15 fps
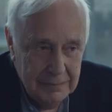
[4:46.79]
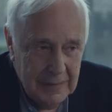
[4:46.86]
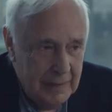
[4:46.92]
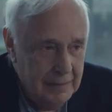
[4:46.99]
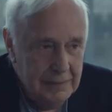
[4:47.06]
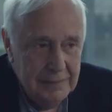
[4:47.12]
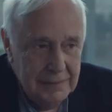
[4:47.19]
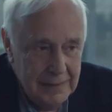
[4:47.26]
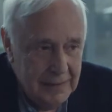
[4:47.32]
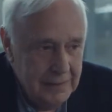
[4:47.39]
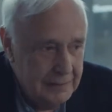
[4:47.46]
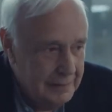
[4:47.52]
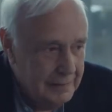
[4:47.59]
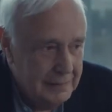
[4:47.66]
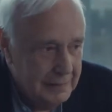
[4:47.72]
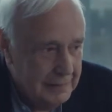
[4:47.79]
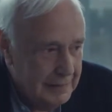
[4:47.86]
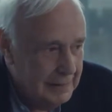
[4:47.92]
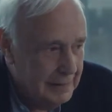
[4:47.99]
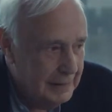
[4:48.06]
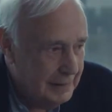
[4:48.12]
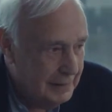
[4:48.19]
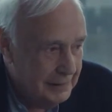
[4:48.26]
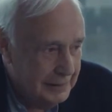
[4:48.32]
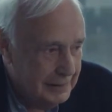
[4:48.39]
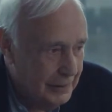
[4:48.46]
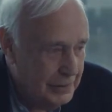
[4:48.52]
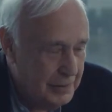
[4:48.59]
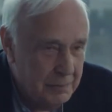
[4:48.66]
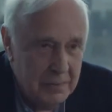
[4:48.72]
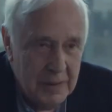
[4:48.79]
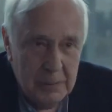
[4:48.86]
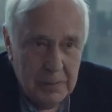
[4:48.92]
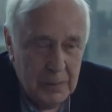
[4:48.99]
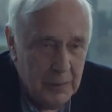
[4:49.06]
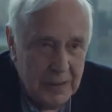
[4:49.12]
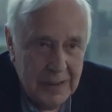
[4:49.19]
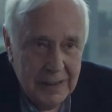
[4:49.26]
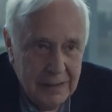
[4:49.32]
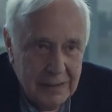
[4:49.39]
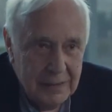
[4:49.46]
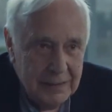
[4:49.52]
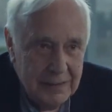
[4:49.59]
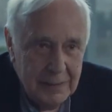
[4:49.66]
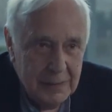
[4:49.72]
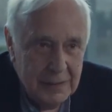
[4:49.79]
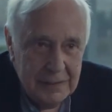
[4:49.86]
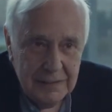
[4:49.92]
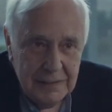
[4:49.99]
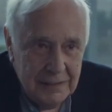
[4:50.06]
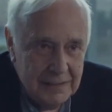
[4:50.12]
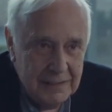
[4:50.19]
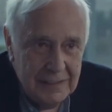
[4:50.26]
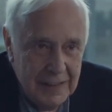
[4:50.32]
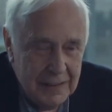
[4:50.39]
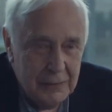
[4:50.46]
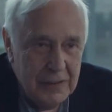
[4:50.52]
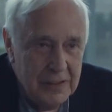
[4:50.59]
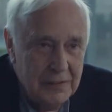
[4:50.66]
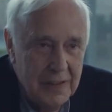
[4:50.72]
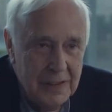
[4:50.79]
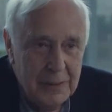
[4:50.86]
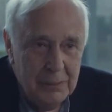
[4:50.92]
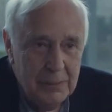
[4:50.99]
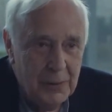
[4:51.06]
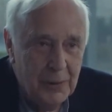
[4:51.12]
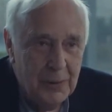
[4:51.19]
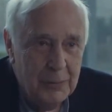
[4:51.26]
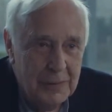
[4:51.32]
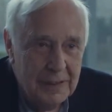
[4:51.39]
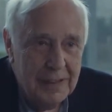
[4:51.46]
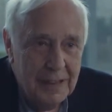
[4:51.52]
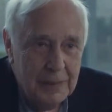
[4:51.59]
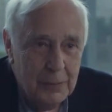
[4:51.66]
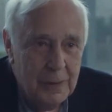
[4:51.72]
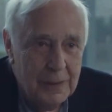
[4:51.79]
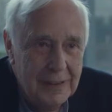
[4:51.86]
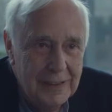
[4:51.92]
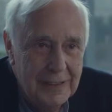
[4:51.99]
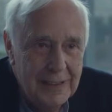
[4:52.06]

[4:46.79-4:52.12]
And, you know, a lot of people were killed. I mean, you could get rid of unemployment that way.